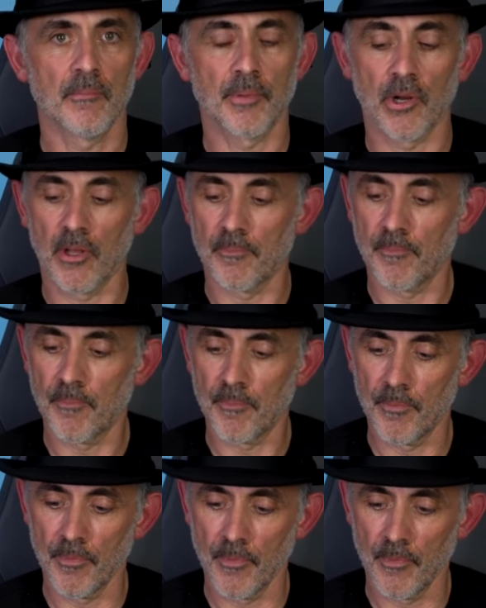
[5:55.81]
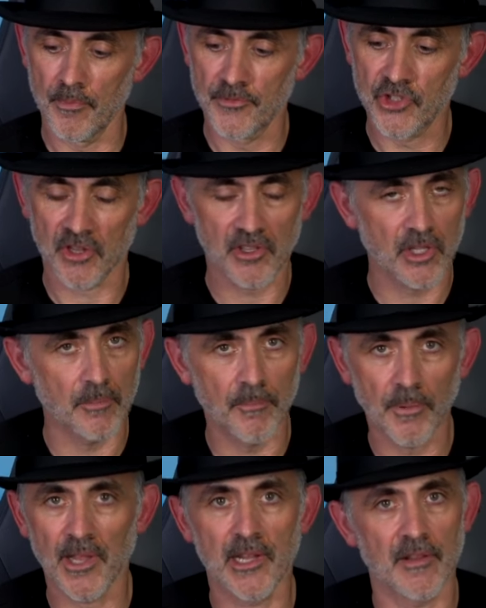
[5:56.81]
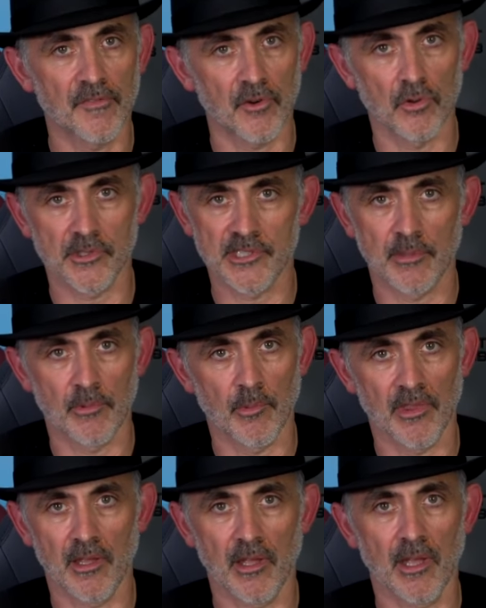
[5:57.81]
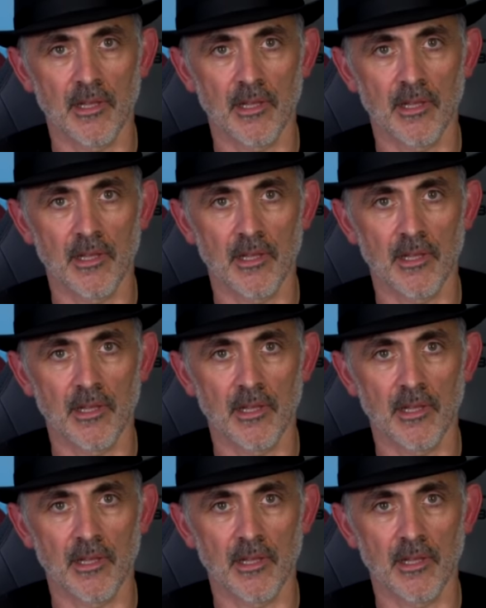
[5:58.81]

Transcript: but I just completely floored someone with it.